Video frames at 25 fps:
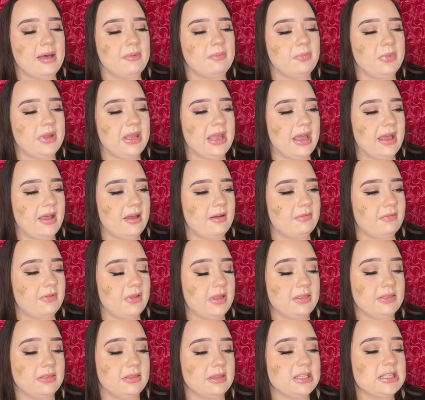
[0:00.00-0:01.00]
We have,
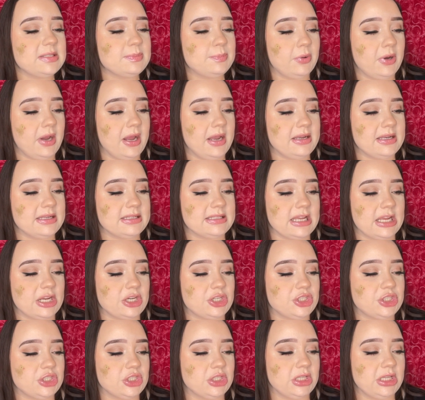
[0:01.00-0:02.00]
and this brand is
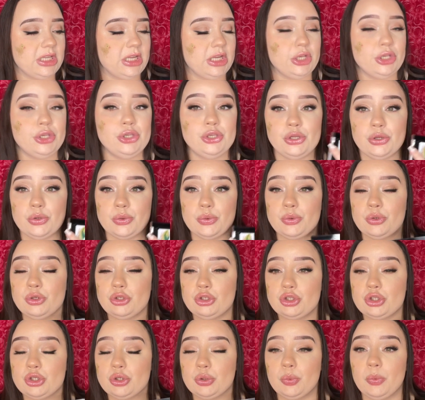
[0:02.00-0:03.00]
actually new
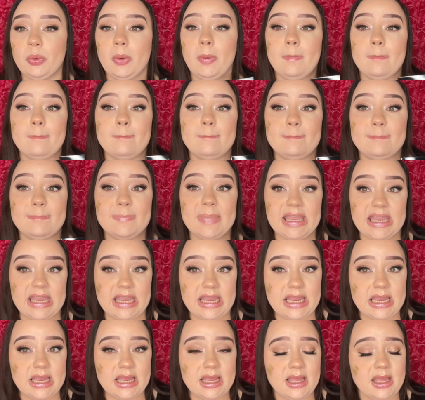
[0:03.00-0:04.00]
to
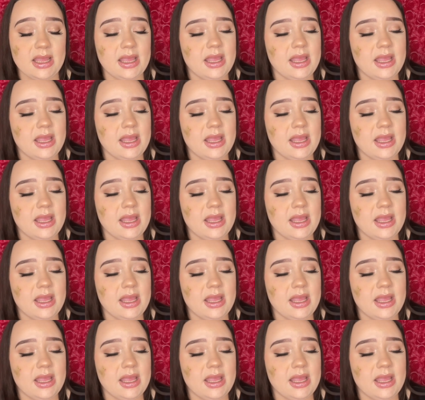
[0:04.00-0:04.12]
me.